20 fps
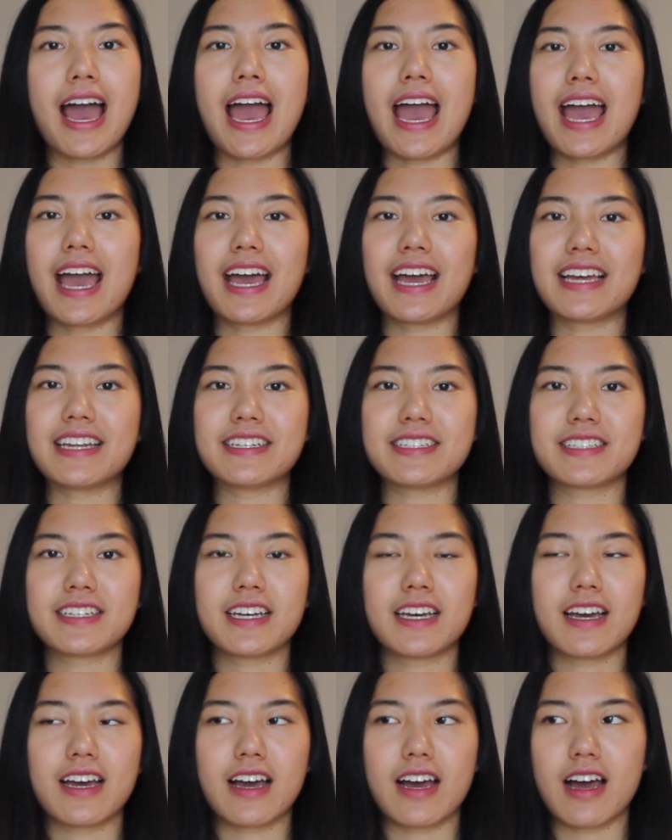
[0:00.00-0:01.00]
and
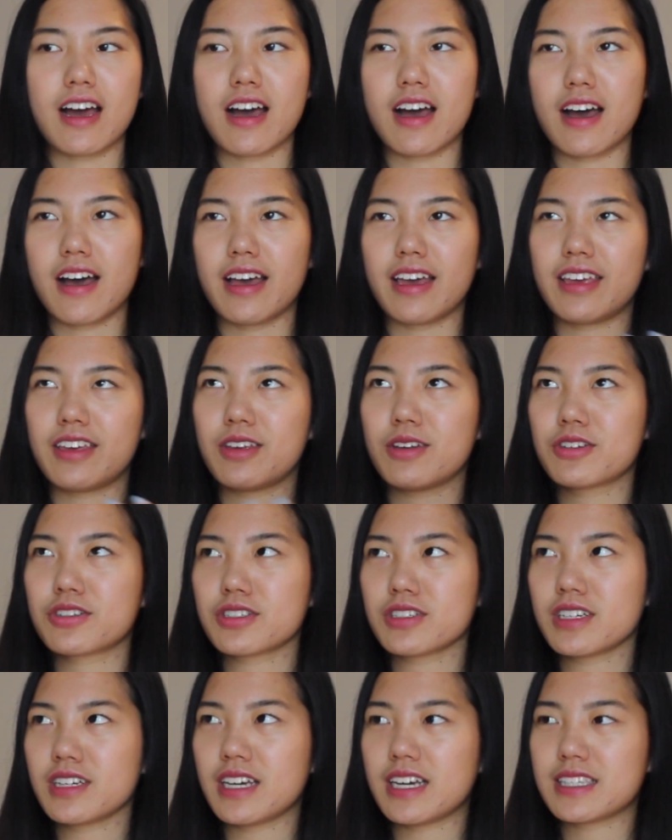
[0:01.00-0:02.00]
uh, it
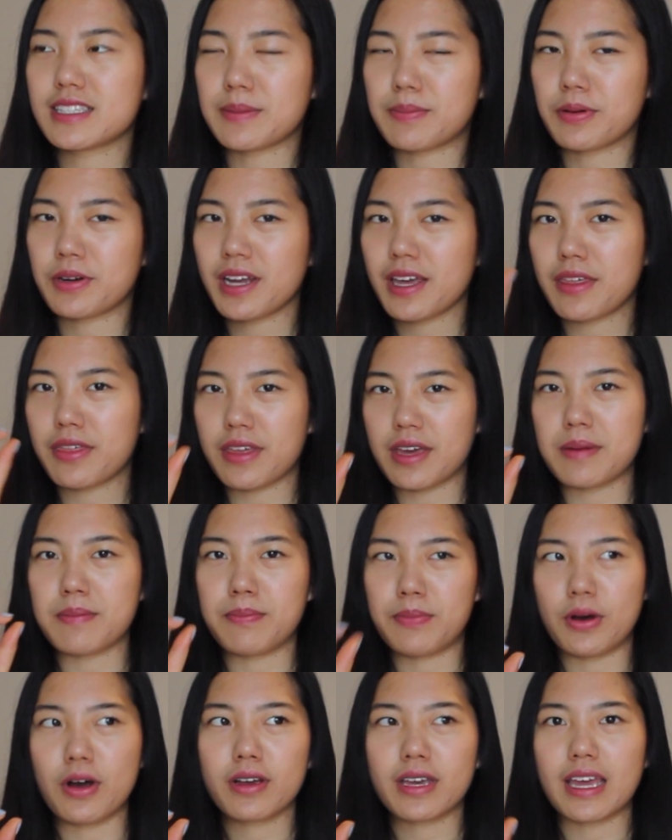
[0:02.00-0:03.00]
usually is a pretty
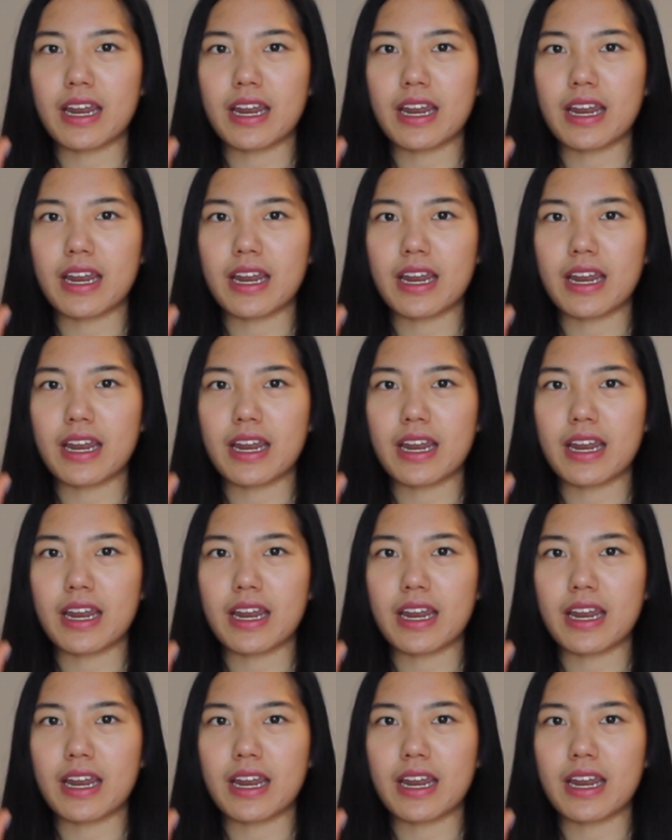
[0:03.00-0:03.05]
thin book.